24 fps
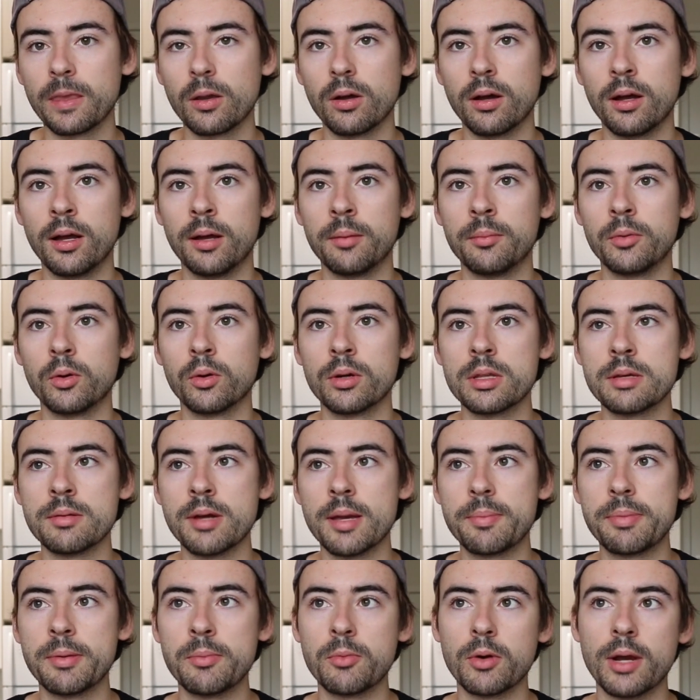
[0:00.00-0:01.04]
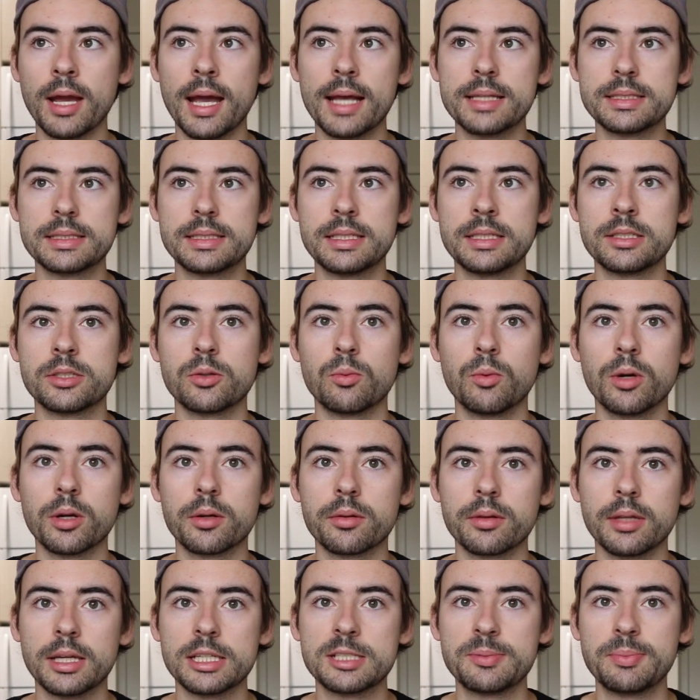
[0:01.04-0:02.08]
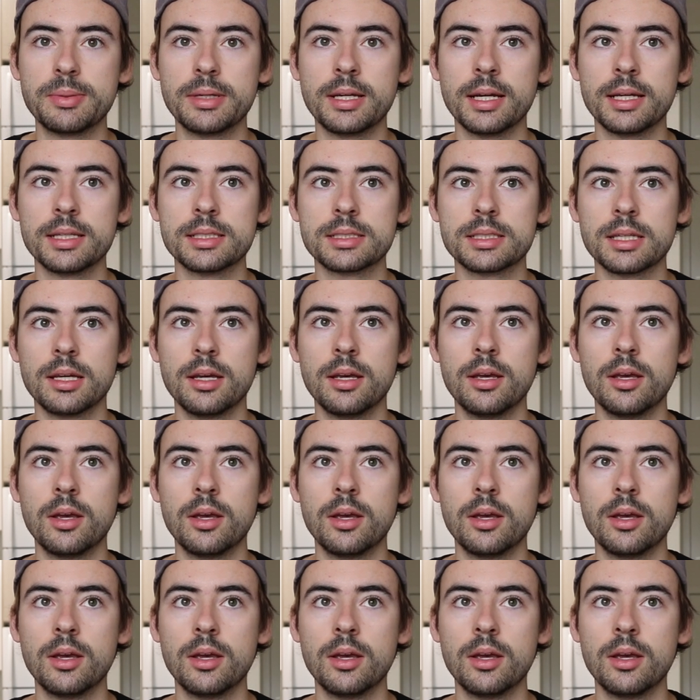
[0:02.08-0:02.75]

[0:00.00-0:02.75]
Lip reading: or they might be more hesitant to work with us because